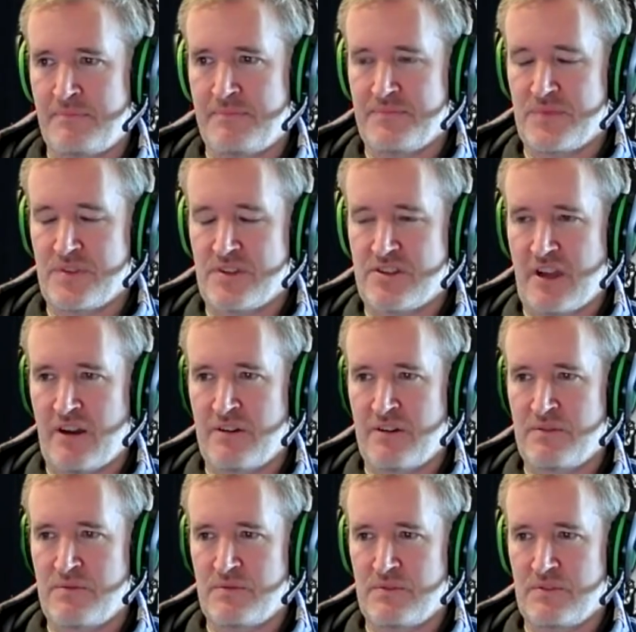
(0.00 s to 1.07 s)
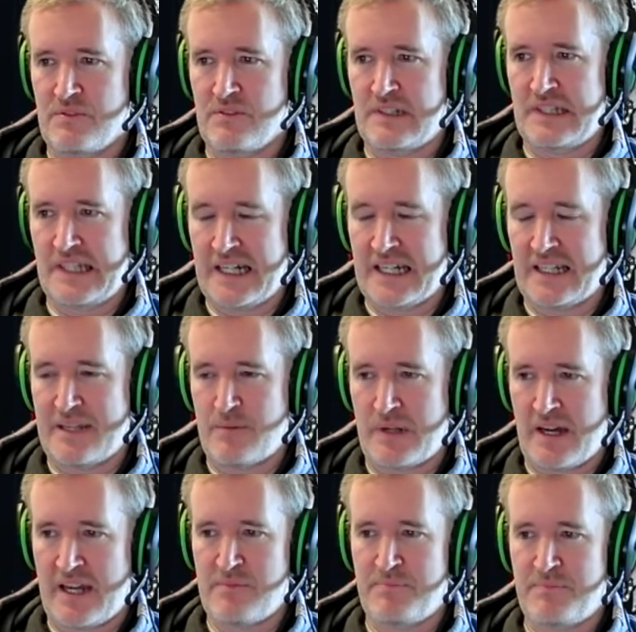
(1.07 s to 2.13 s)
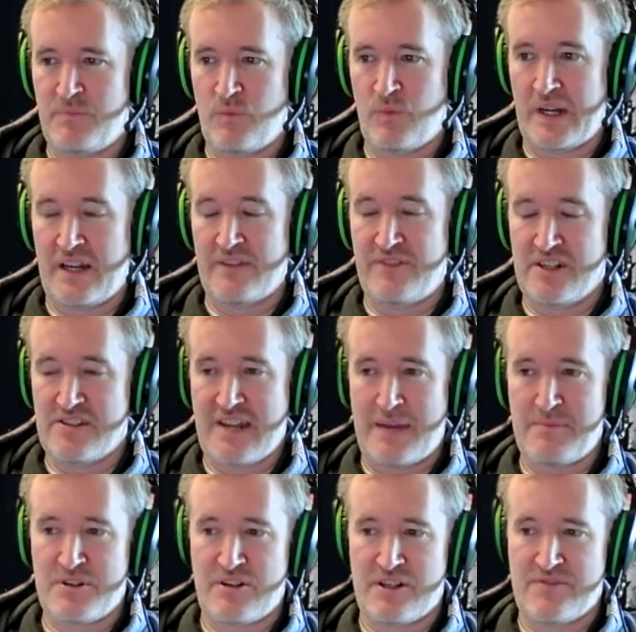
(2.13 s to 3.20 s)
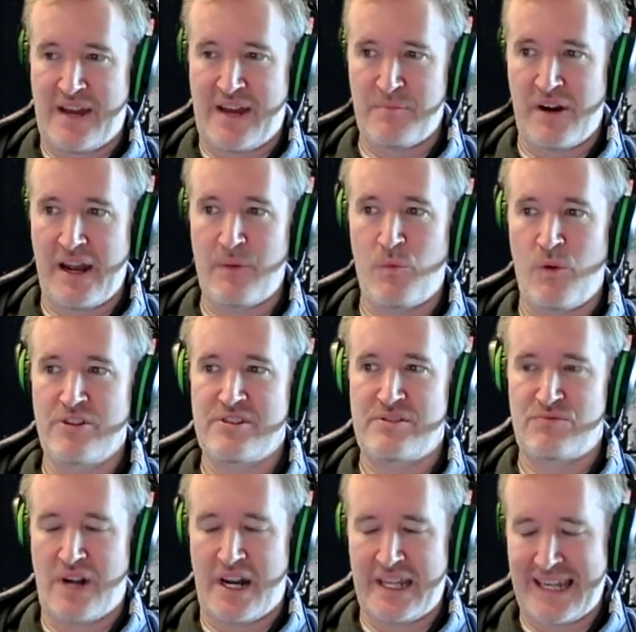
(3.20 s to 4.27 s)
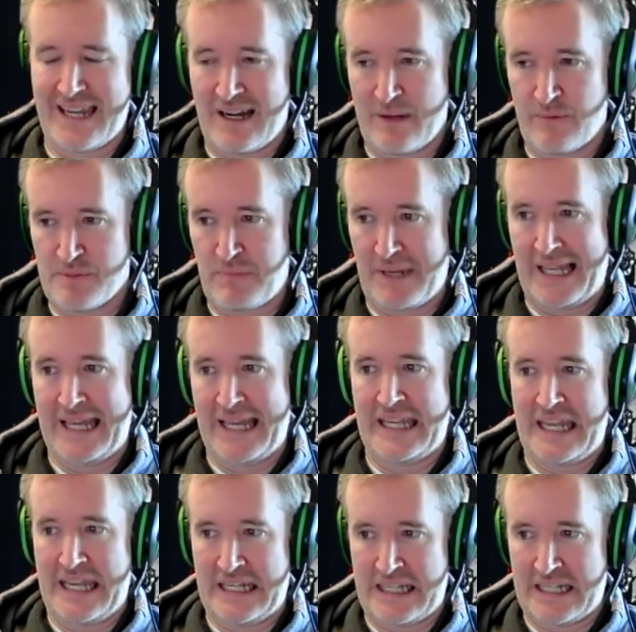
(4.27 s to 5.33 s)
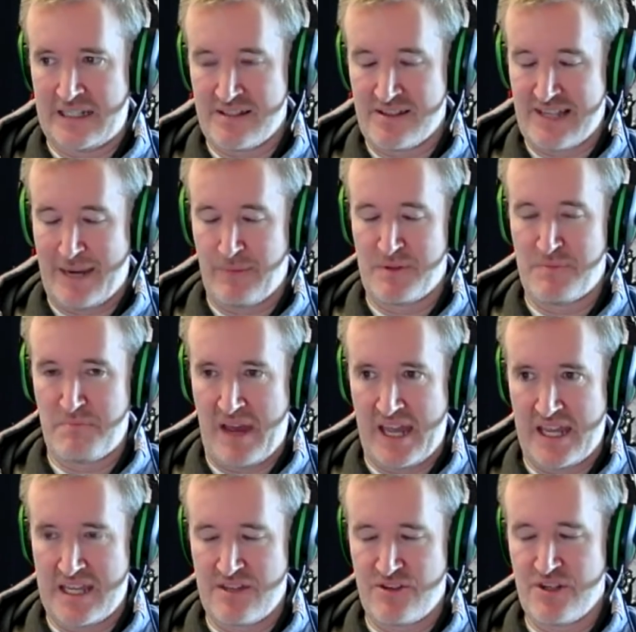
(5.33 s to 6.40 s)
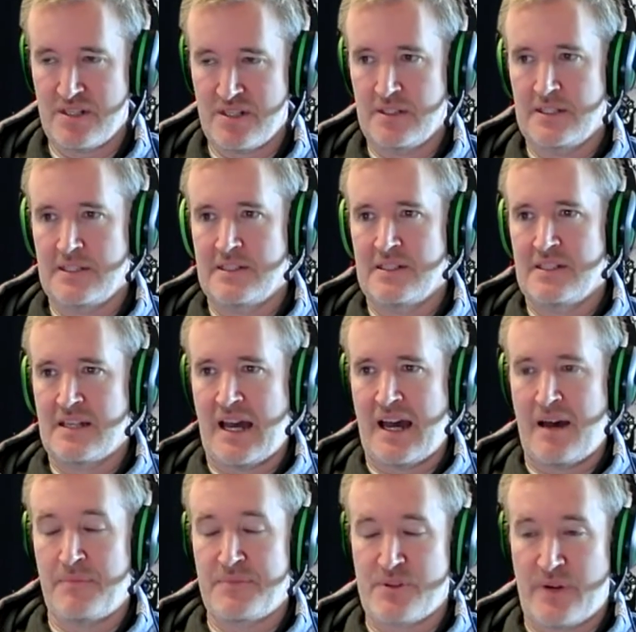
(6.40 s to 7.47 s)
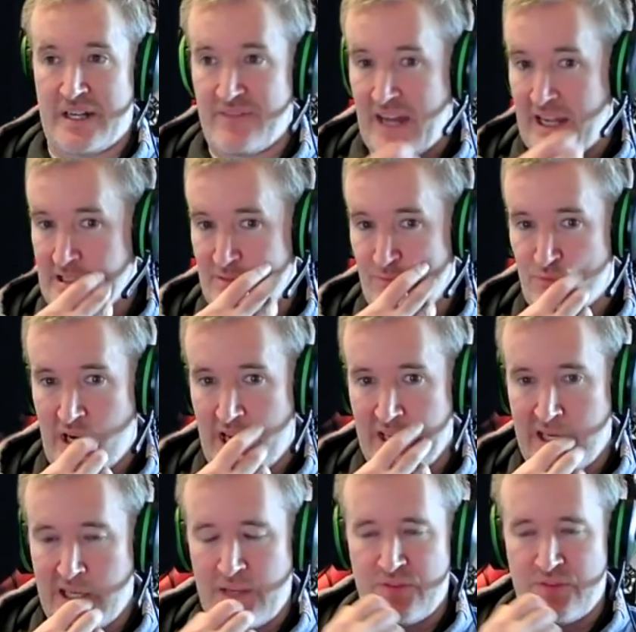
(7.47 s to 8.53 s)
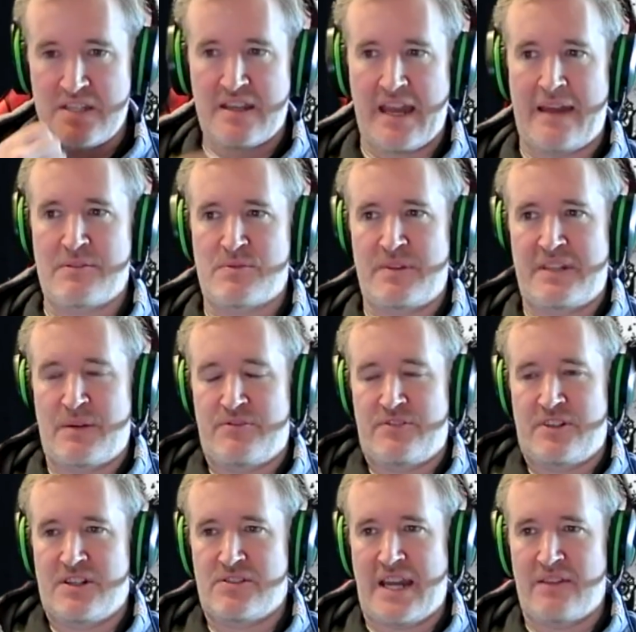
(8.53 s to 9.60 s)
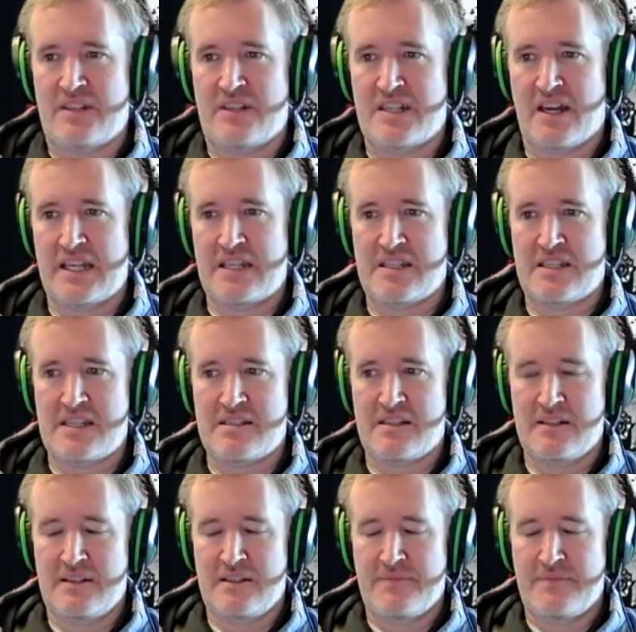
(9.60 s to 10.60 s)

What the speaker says: So luckily, when I first came across Vampire, I wasn't running, I was playing in it, and same with Mage. So I never had to run any of these games when they were first out in the 90s.